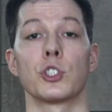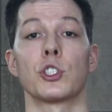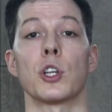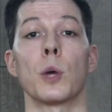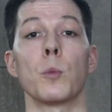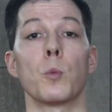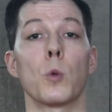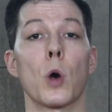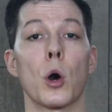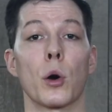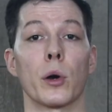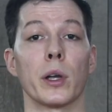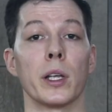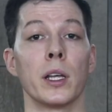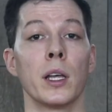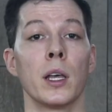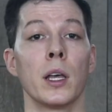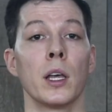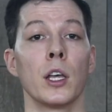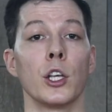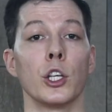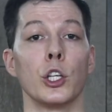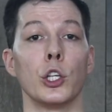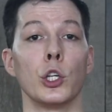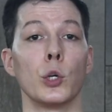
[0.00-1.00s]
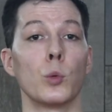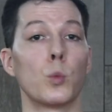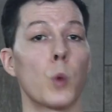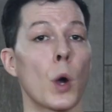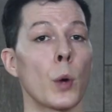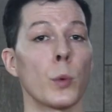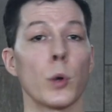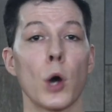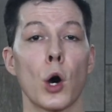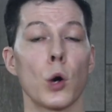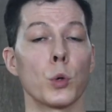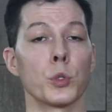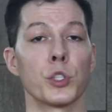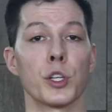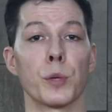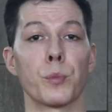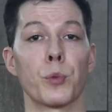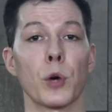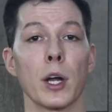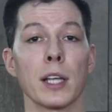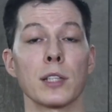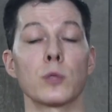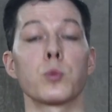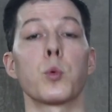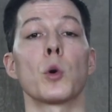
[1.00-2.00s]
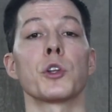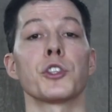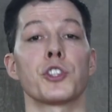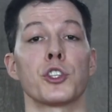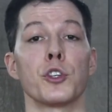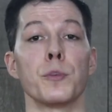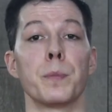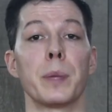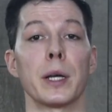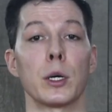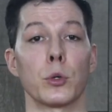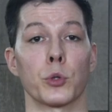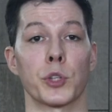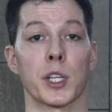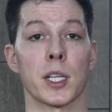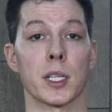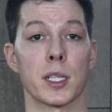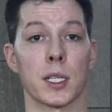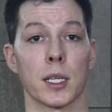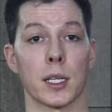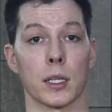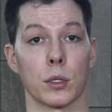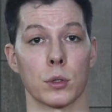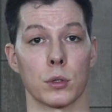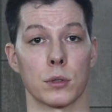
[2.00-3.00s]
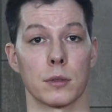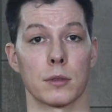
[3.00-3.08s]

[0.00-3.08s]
Don't worry, you won't hold your breath once you build the skill.